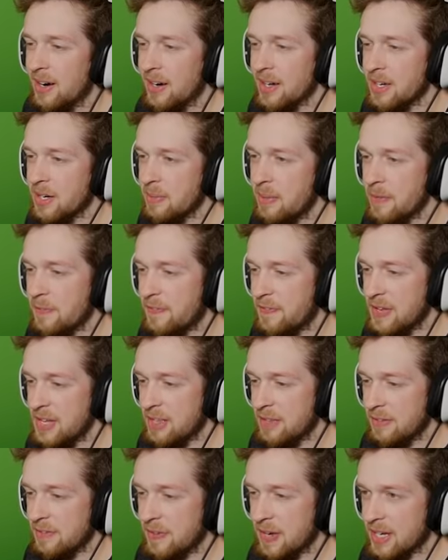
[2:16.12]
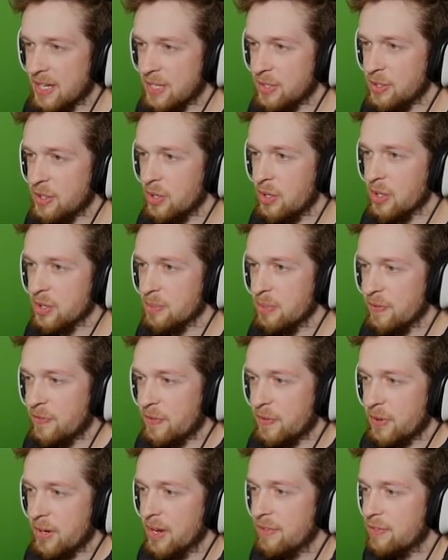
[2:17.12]
Alright, come on, feed the feckin' dog
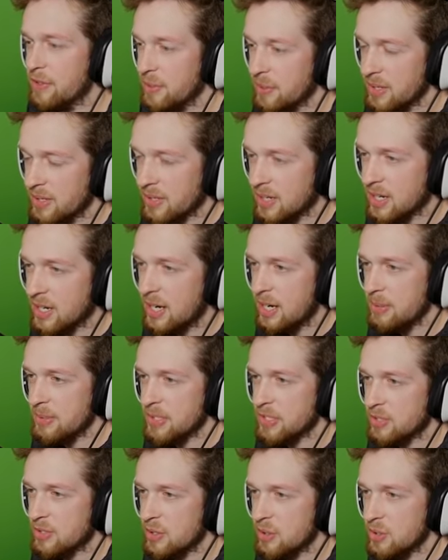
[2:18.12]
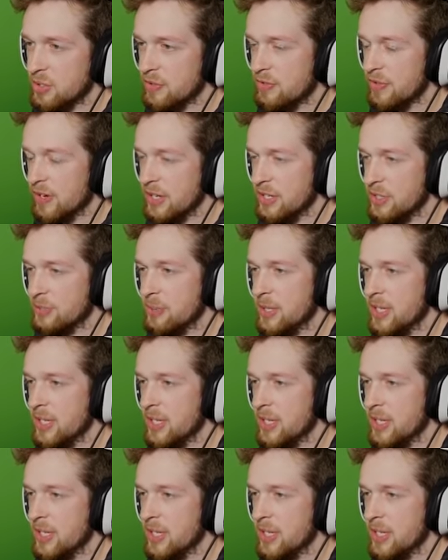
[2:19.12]
before everyone in the comments crucifies